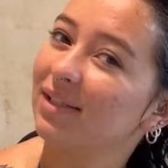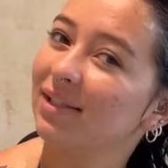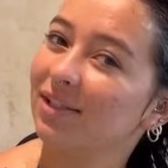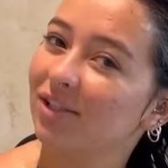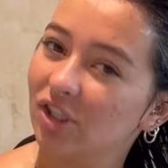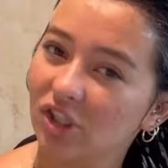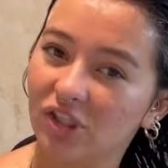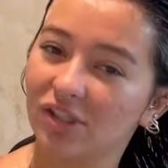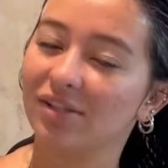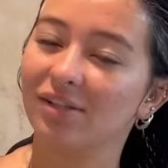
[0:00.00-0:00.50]
it
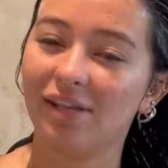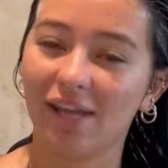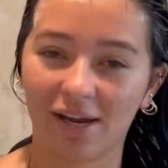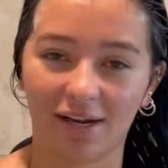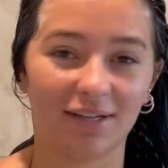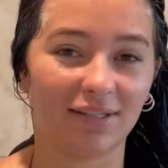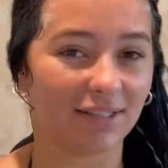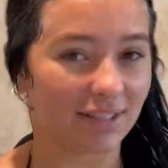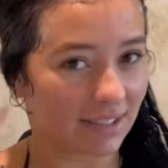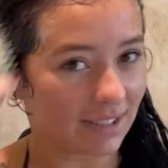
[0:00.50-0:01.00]
just
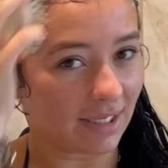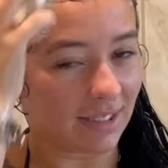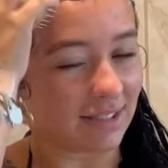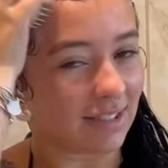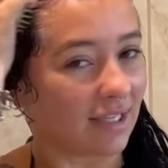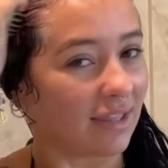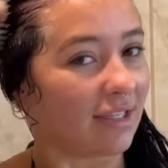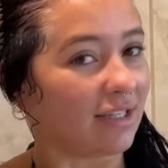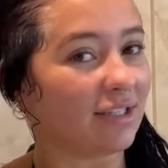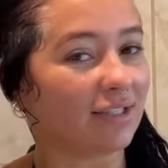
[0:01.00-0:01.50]
guarantees
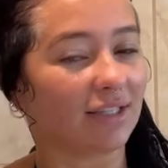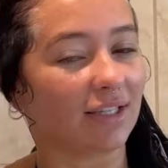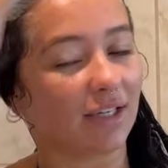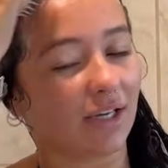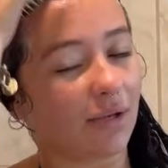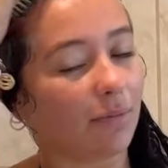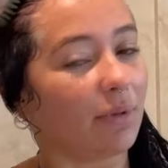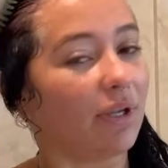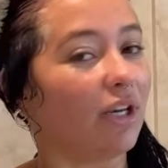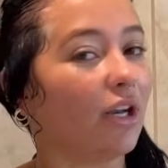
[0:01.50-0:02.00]
that there's
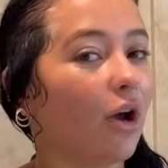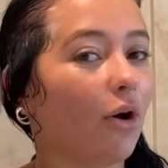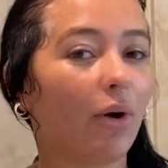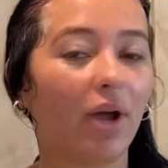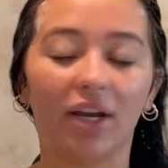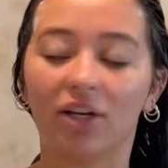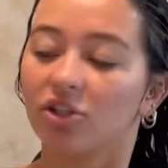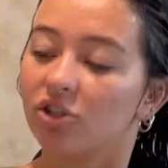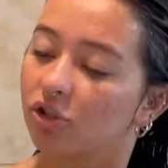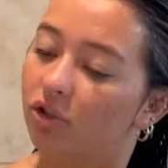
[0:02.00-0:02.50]
gonna be no
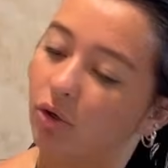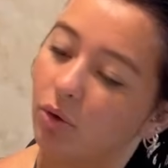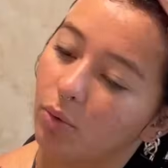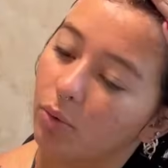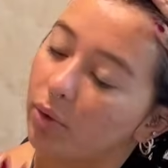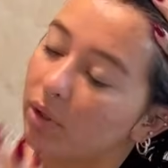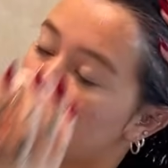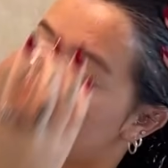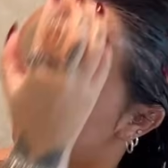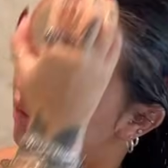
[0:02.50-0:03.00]
extra
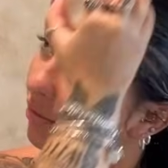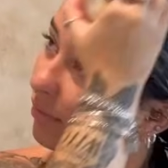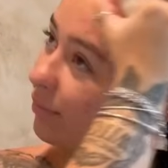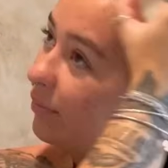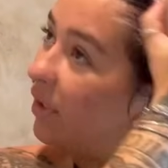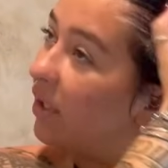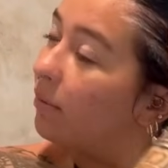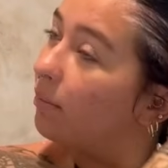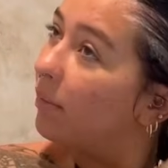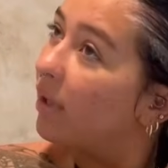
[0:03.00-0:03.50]
oil
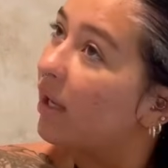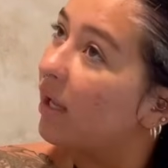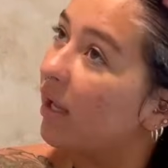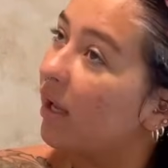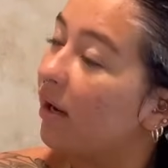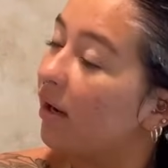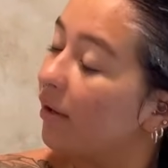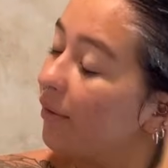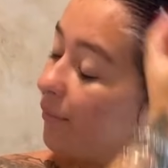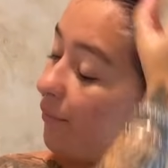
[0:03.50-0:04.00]
in my
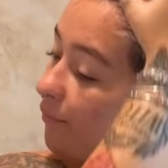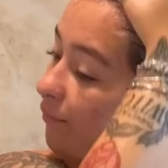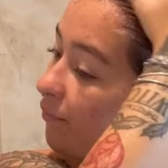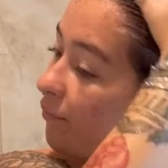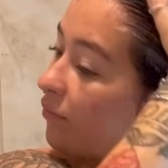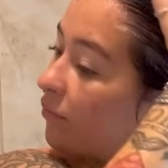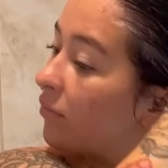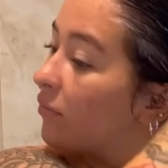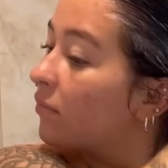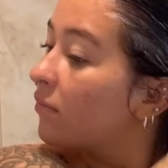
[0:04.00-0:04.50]
hair.
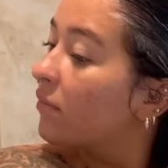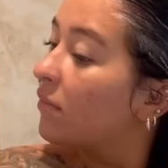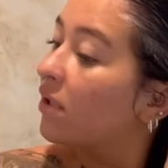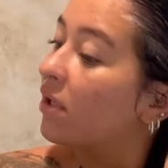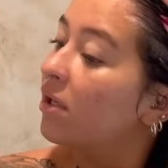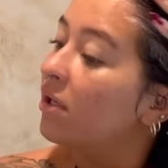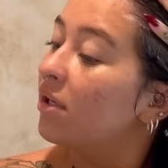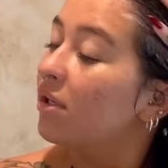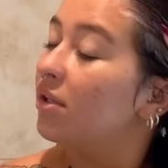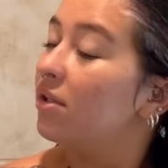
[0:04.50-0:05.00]

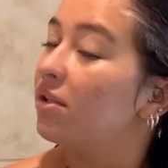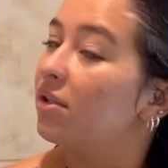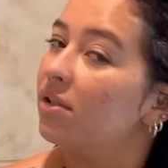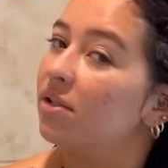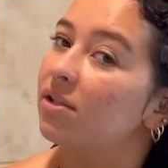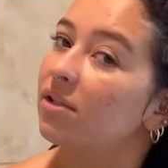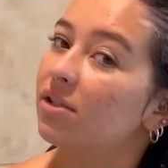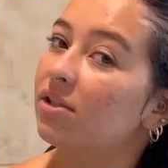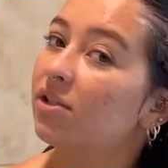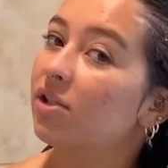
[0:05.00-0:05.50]

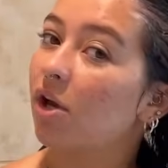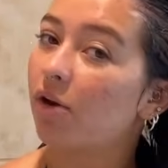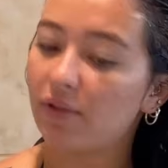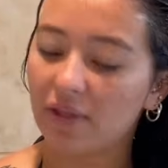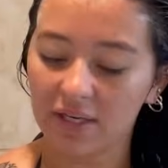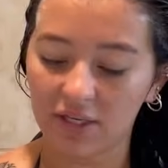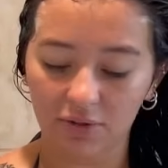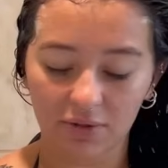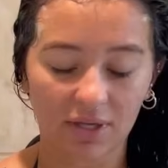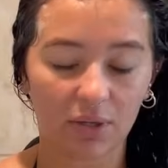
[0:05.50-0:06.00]
So
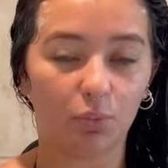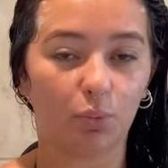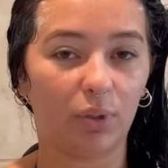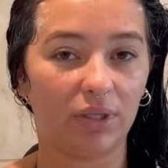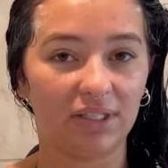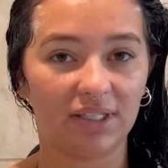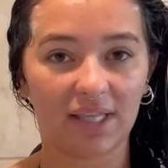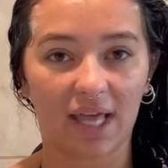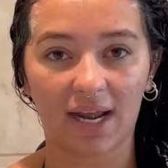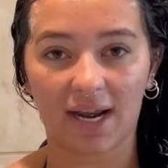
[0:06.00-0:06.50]
then you can
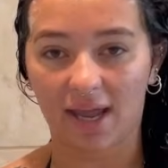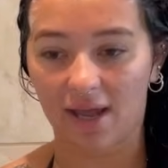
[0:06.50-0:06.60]
rinse that